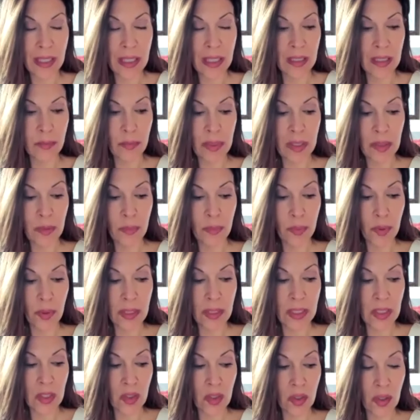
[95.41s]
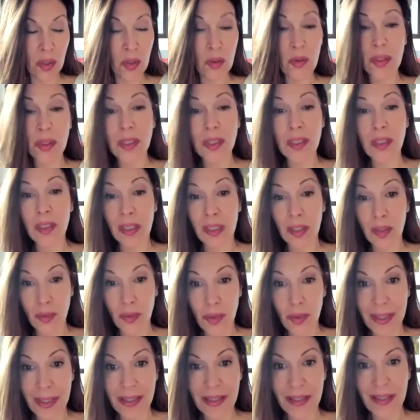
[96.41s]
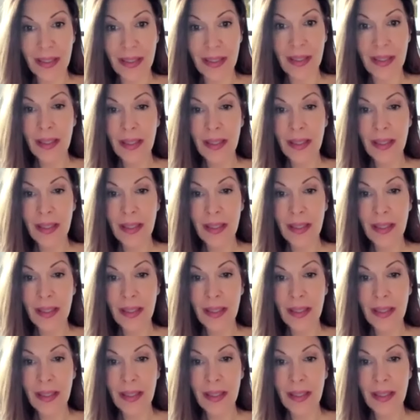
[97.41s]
and being put into the crystalline grid.